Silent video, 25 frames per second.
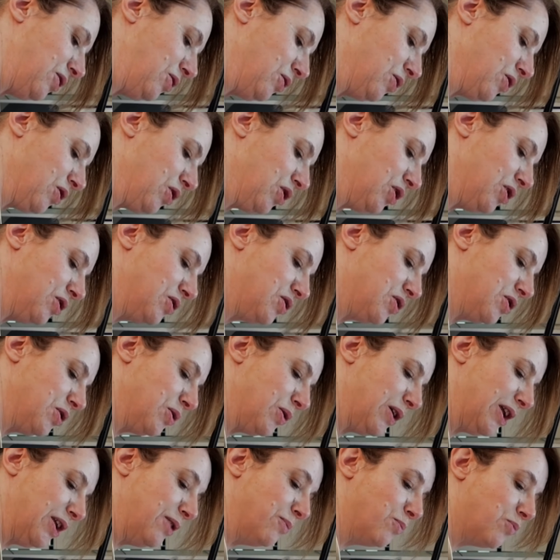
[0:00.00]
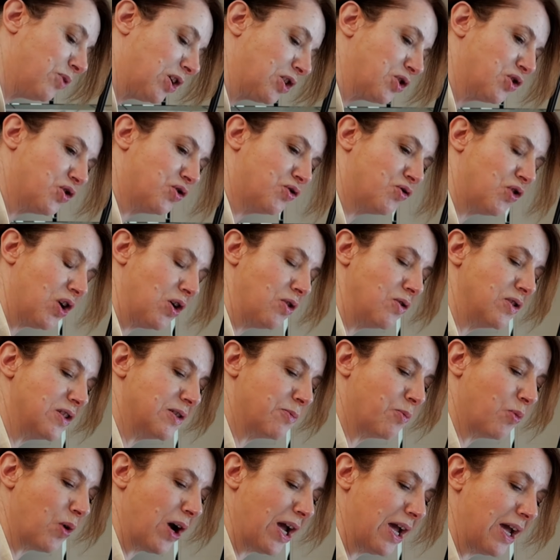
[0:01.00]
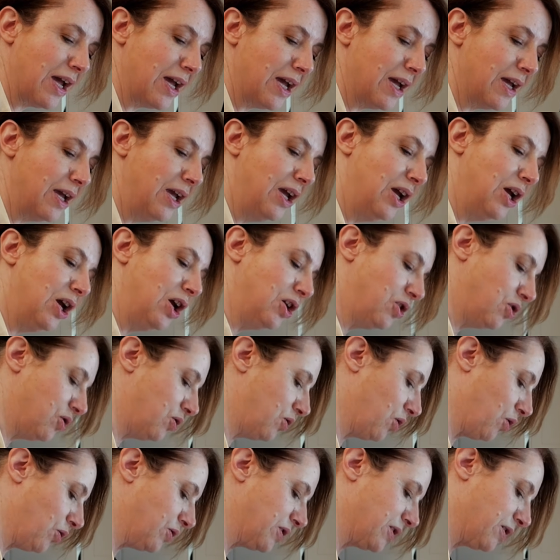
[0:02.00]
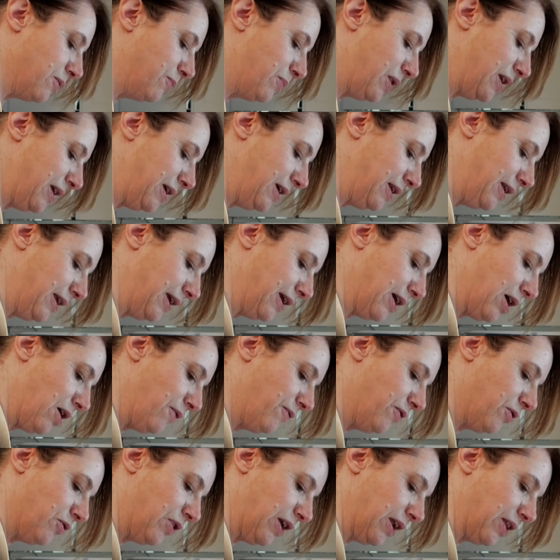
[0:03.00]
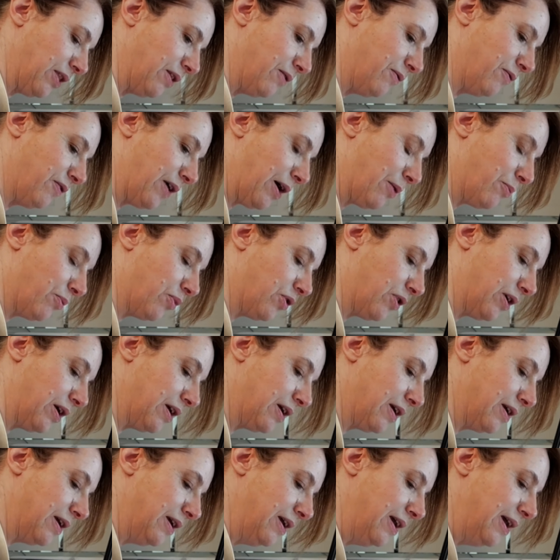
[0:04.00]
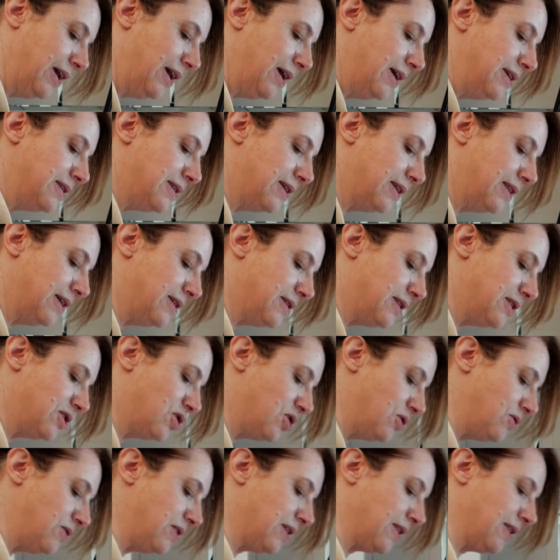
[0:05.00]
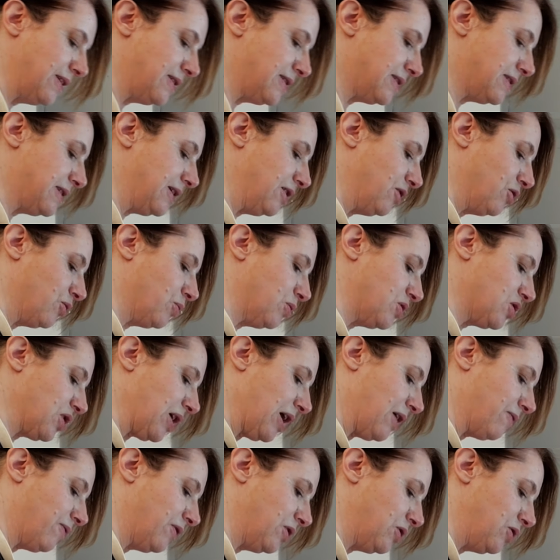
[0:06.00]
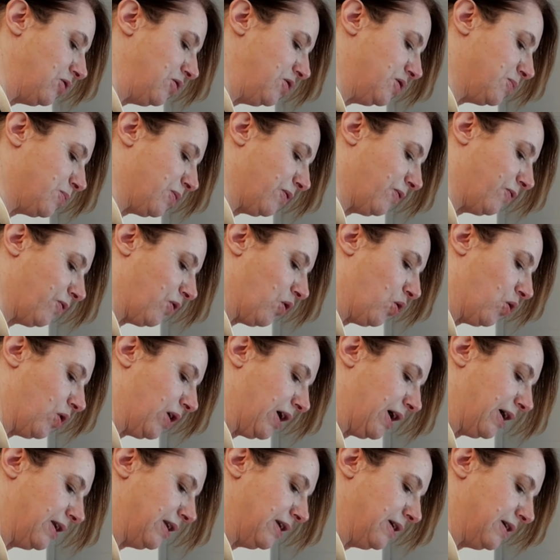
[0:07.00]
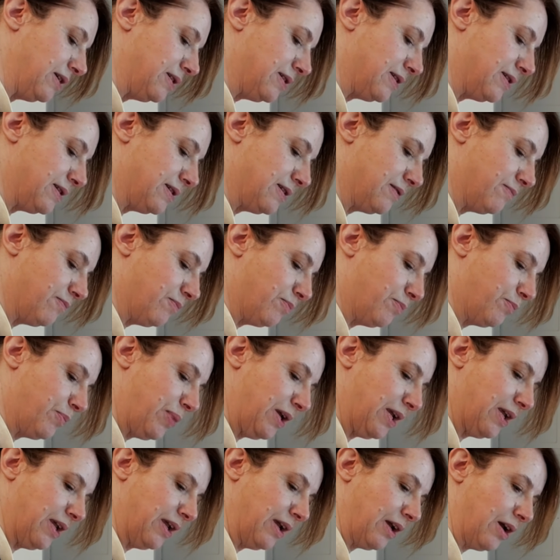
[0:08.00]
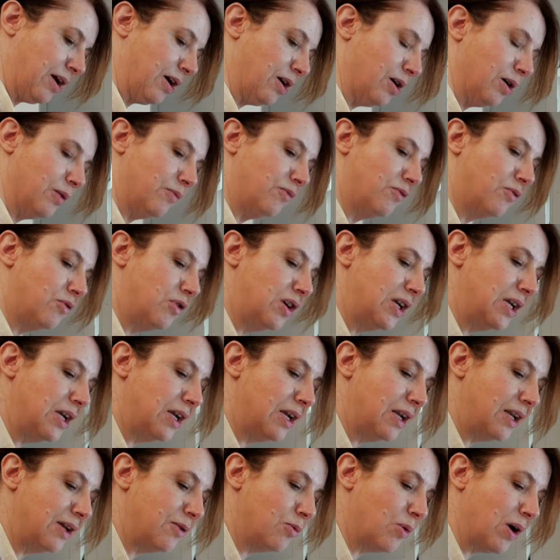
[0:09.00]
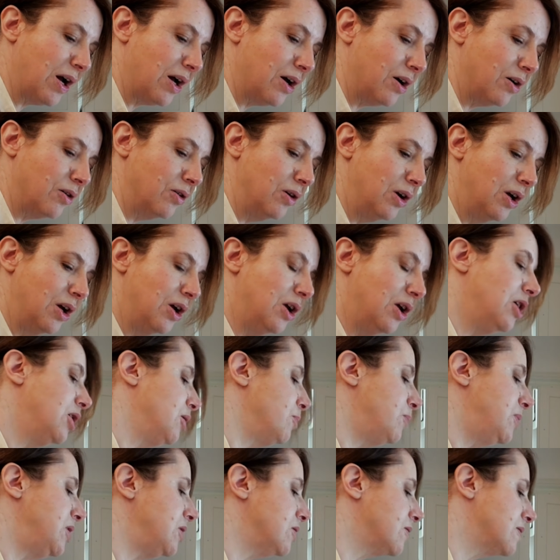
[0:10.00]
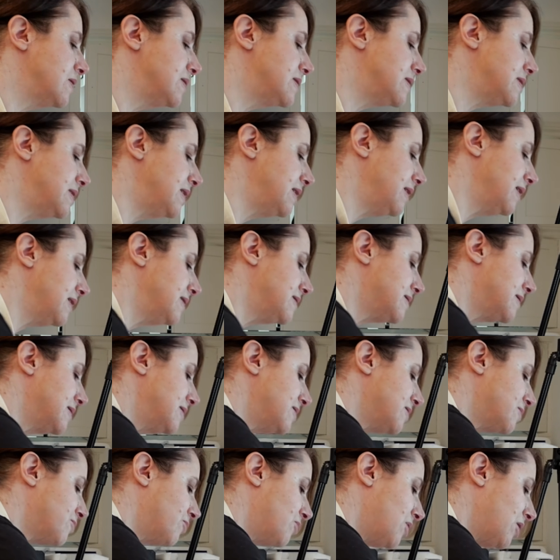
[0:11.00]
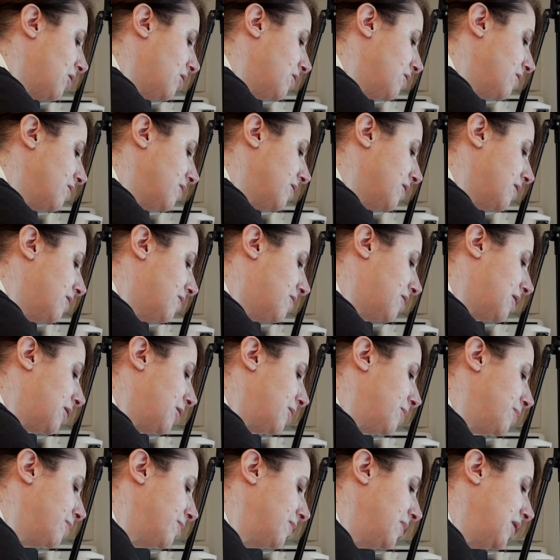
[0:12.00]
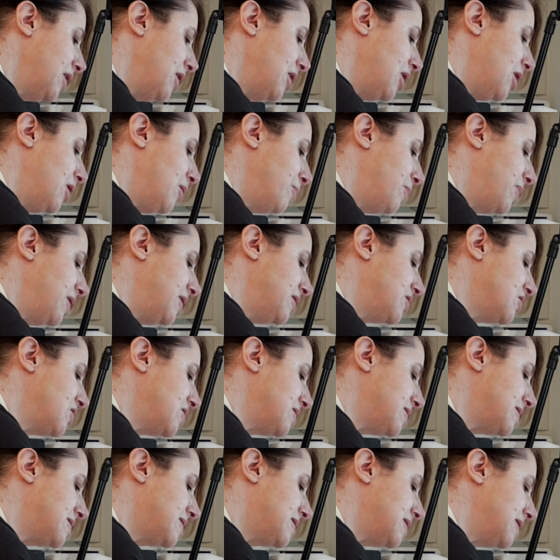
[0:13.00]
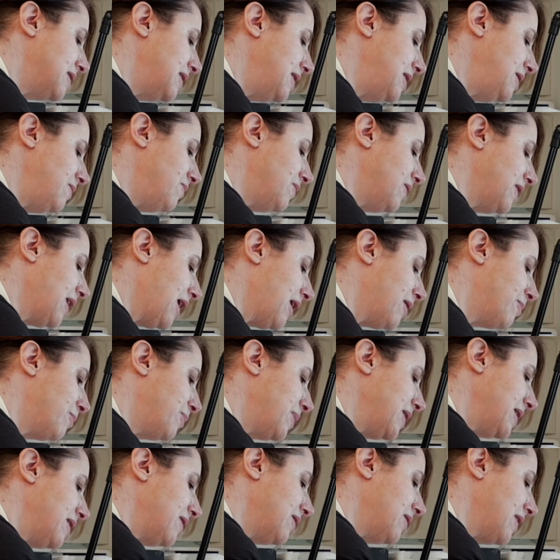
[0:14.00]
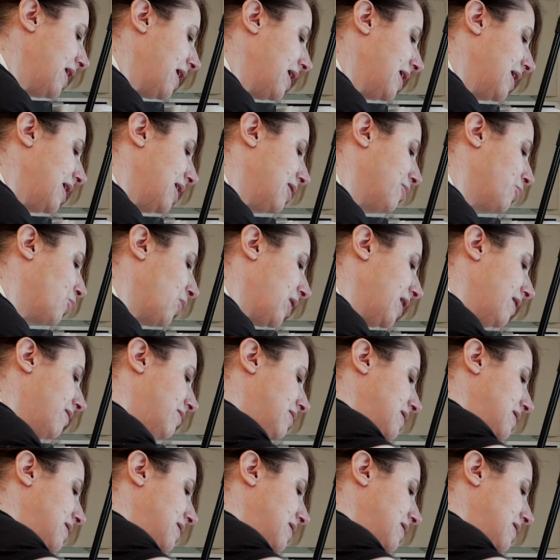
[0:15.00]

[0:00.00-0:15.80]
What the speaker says: You could do it in brush strokes where you're not completely covering the fabric. See, this is using the silk, which I haven't used before, and it's picking it up really well. But you can see it's this rather, but just even that bit there where